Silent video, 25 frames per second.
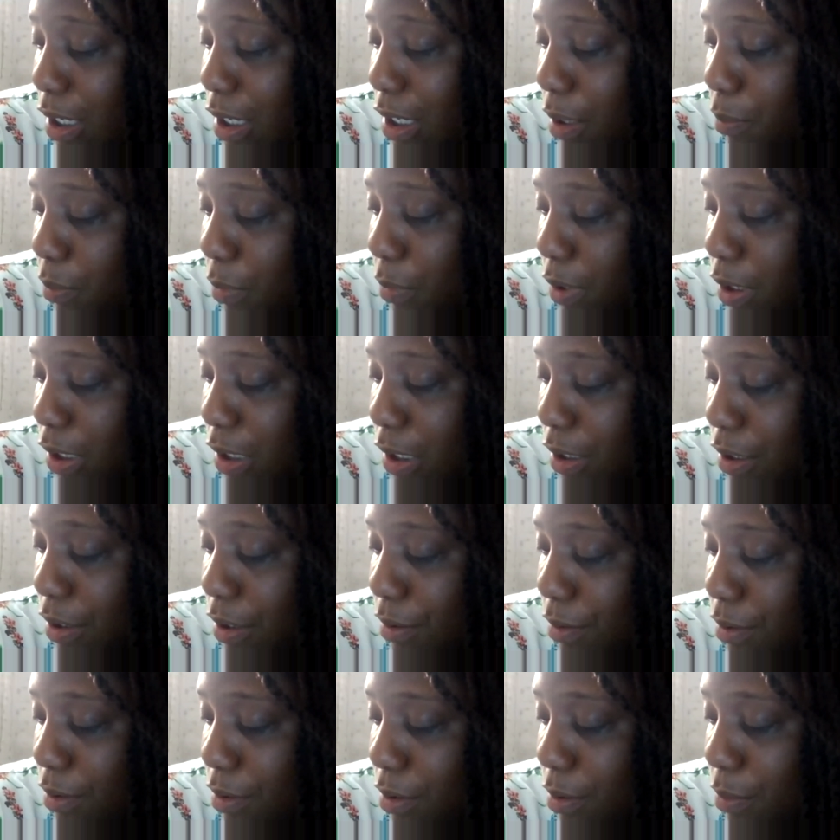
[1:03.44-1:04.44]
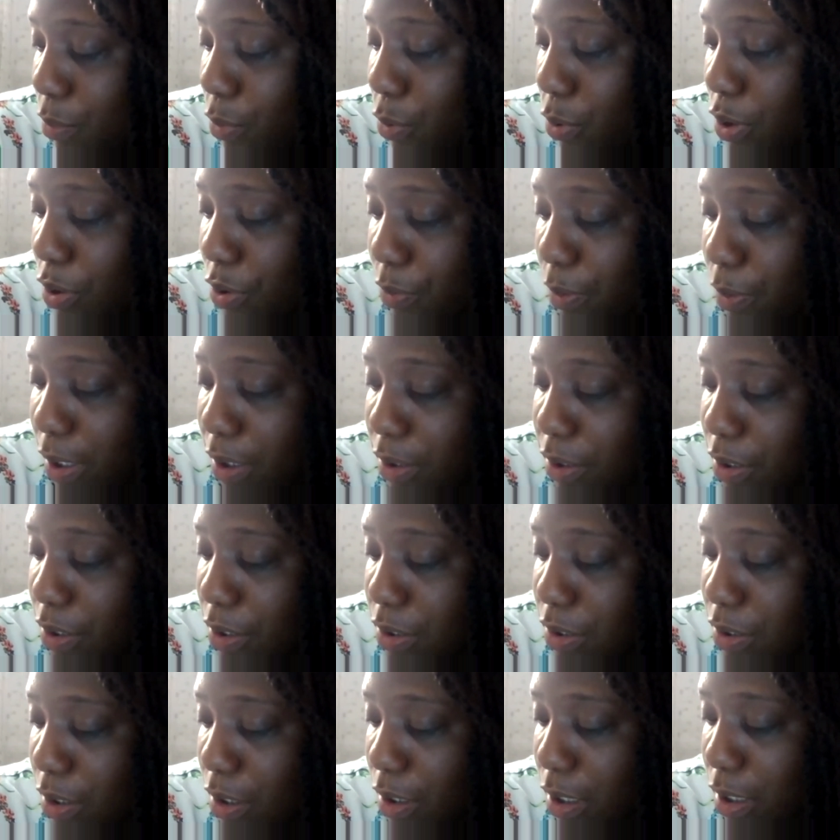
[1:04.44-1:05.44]
I'm a board of
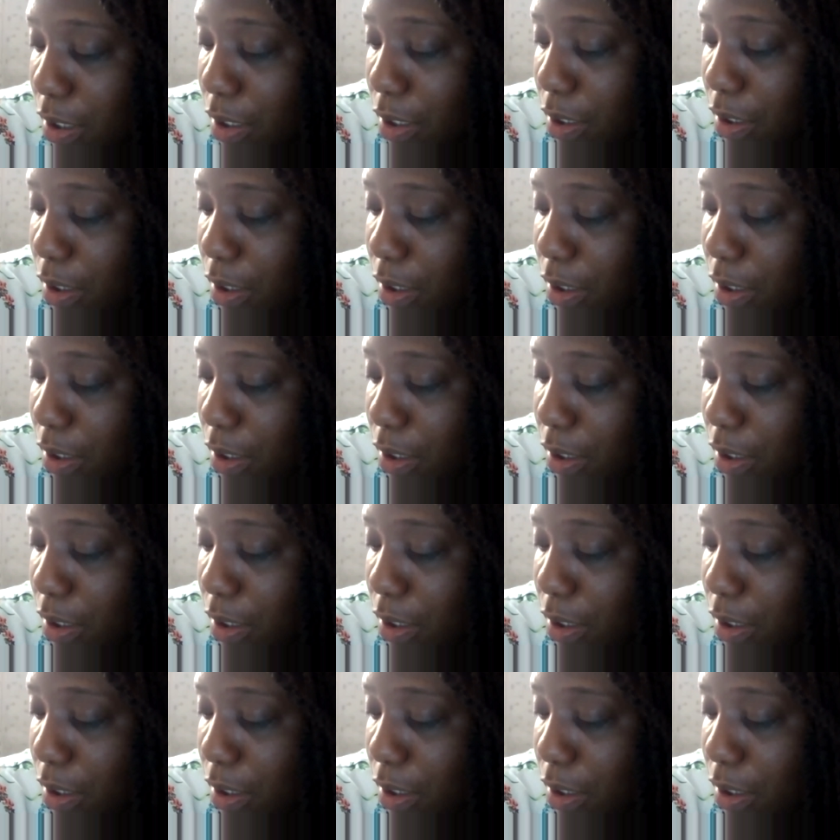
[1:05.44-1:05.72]
directors on